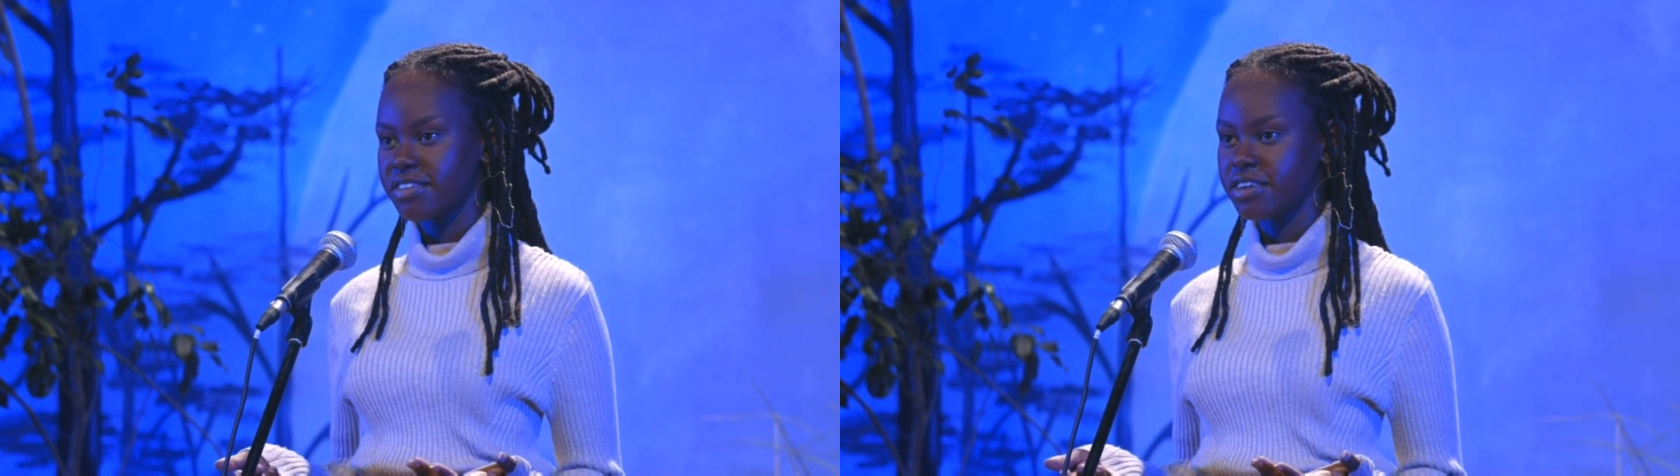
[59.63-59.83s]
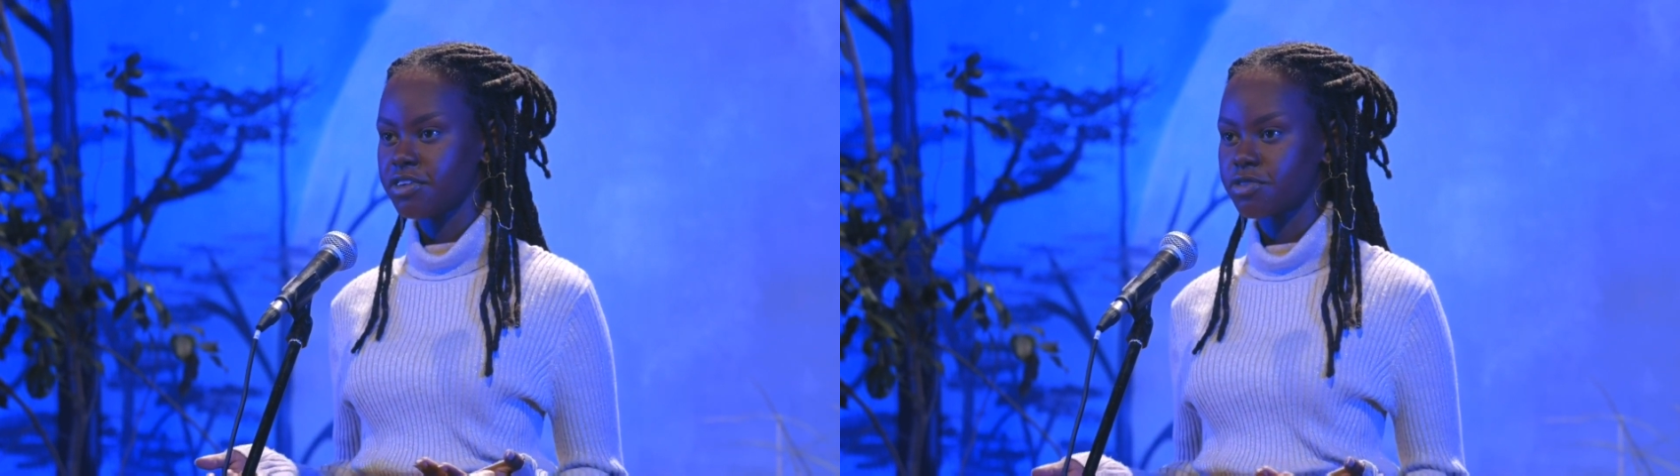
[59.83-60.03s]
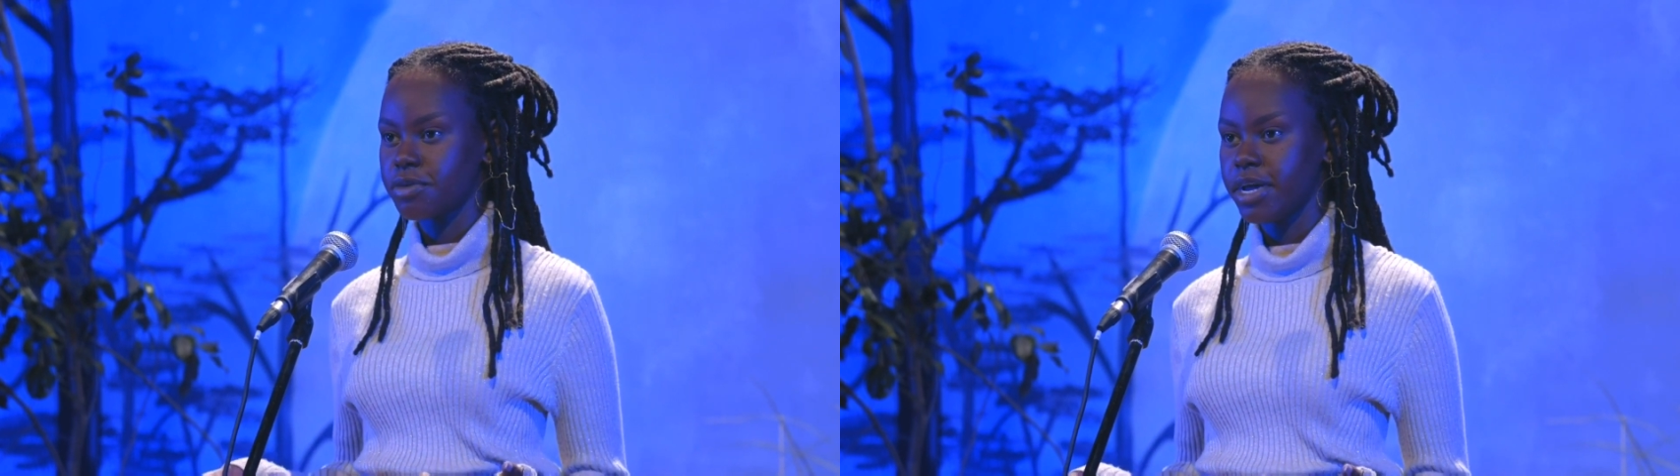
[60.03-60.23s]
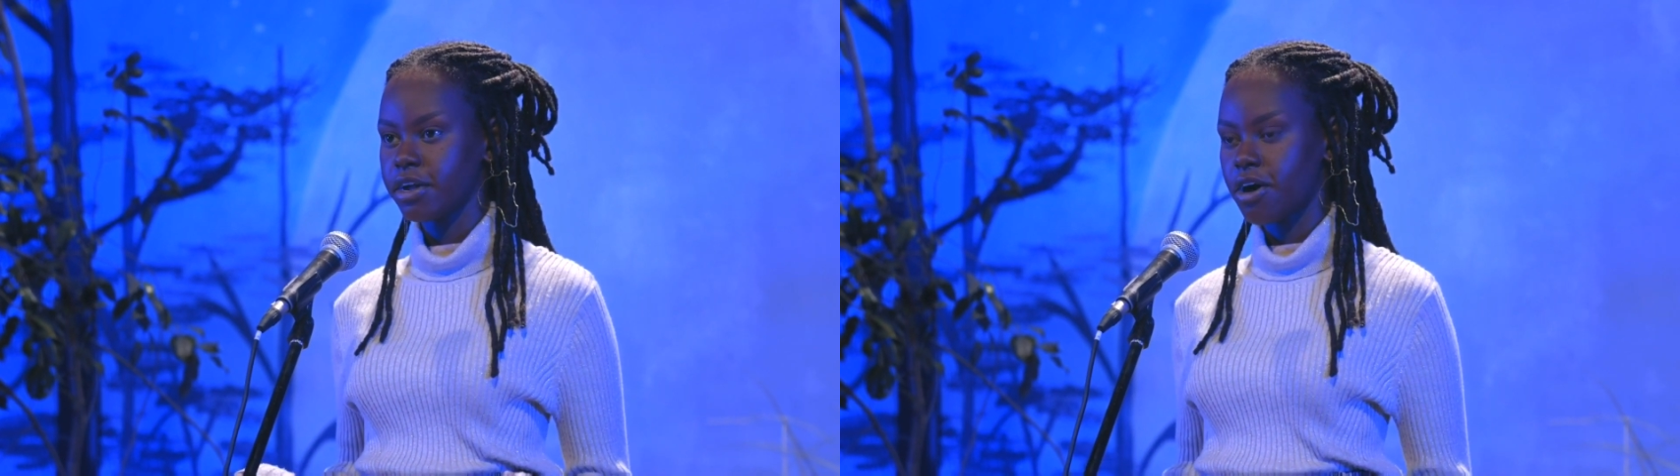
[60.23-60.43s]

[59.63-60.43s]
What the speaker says: still remain